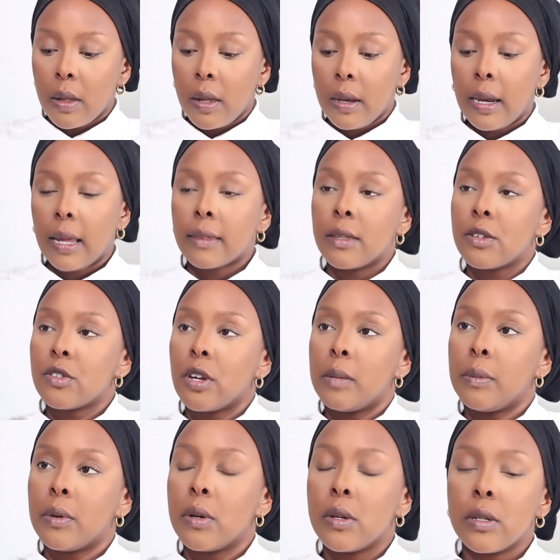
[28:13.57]
And I like this
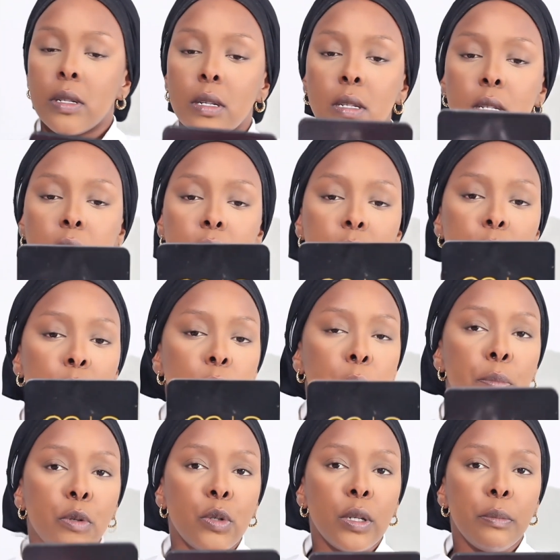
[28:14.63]
shade because it's
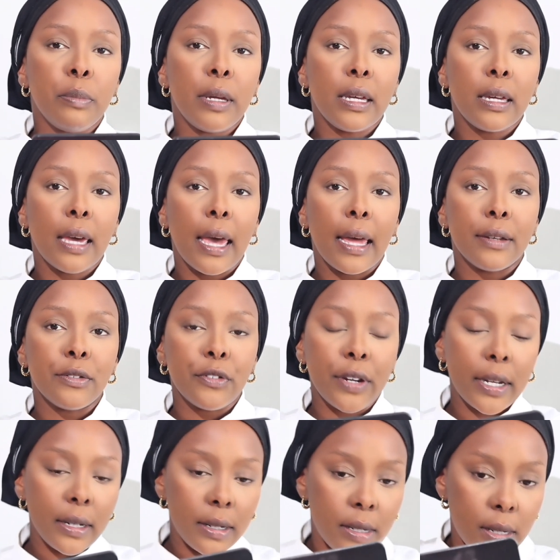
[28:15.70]
in between pink and
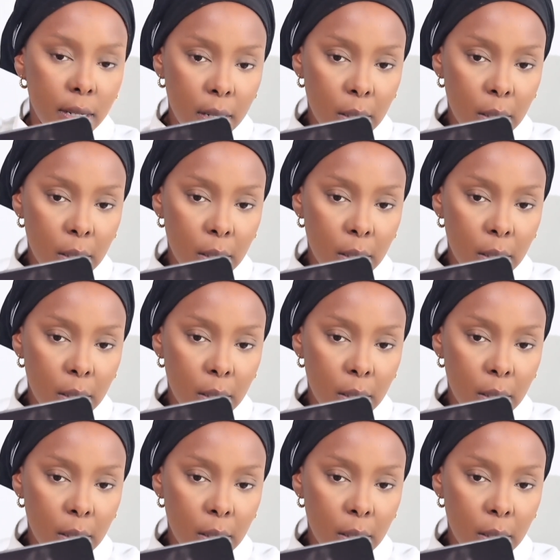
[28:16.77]
red.